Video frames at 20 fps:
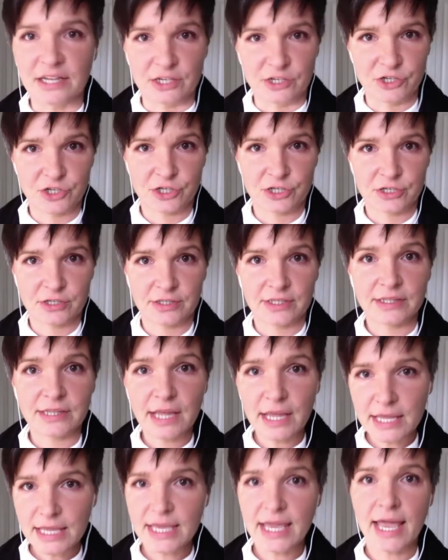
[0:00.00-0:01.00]

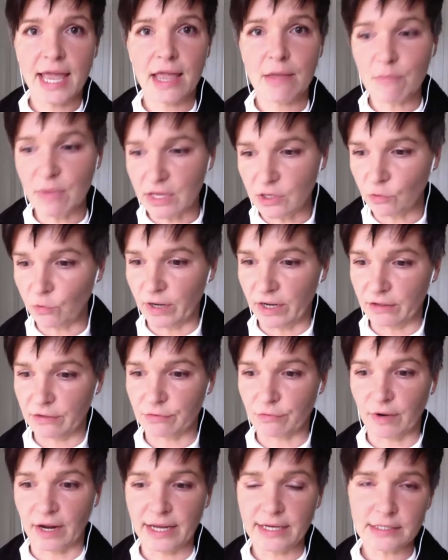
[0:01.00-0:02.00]
situations that made
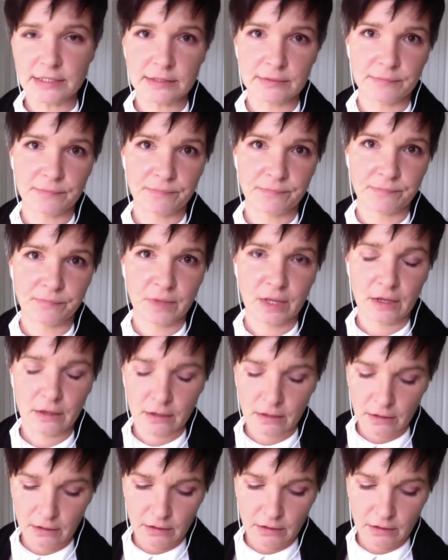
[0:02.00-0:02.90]
it difficult for them